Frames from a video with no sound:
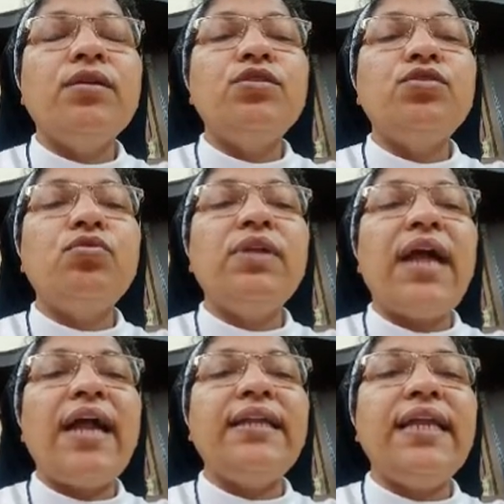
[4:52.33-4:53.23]
Tool
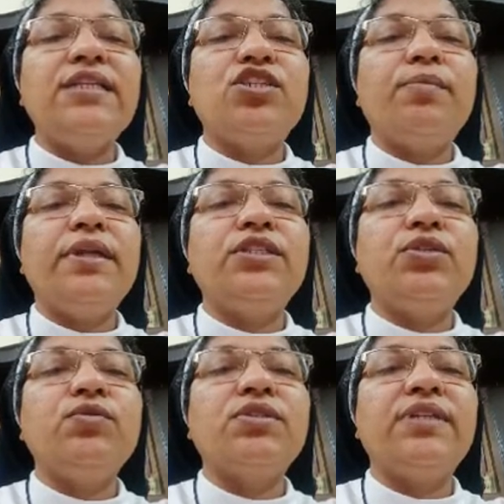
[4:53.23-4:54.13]
and instruments
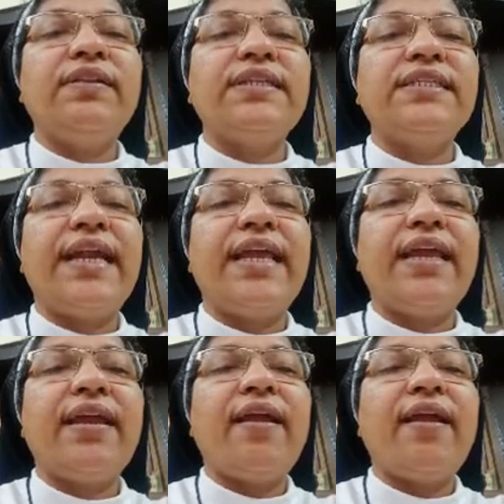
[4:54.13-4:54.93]
used in the study.